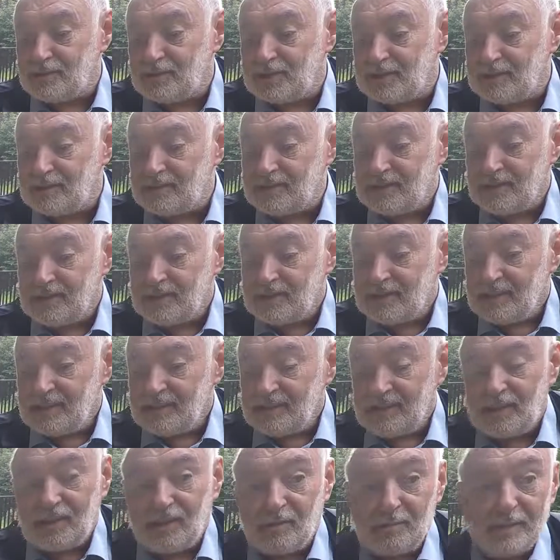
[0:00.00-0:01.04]
can,
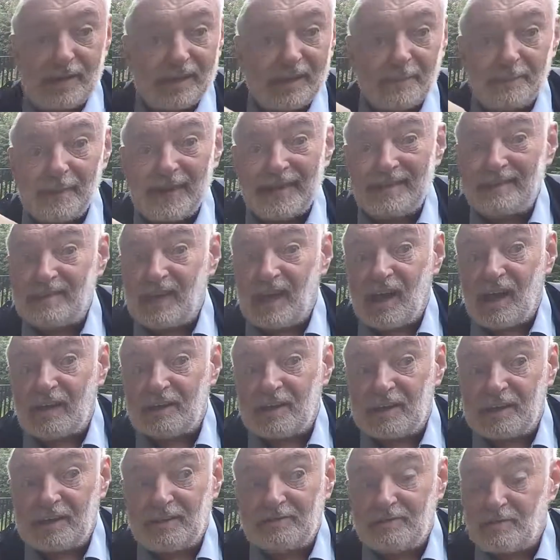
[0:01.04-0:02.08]
make a
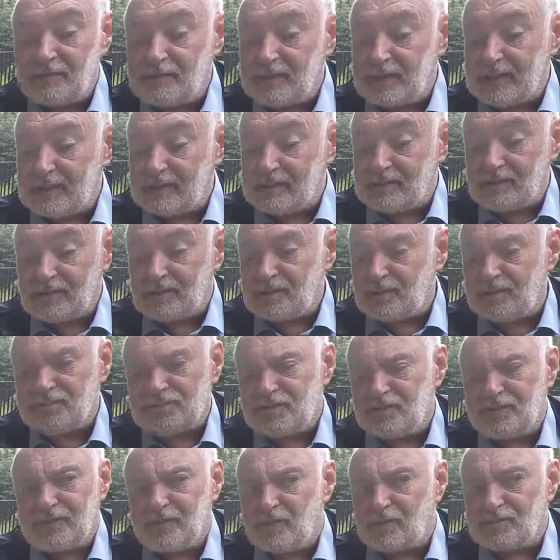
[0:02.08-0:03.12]
bandana out of it. You can use
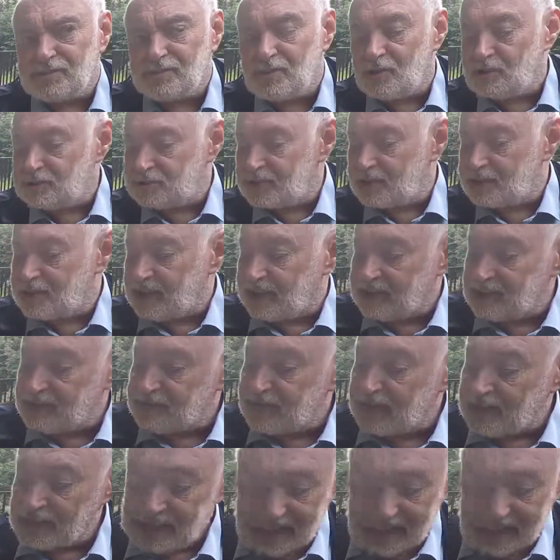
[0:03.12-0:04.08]
it for all sorts of things. Very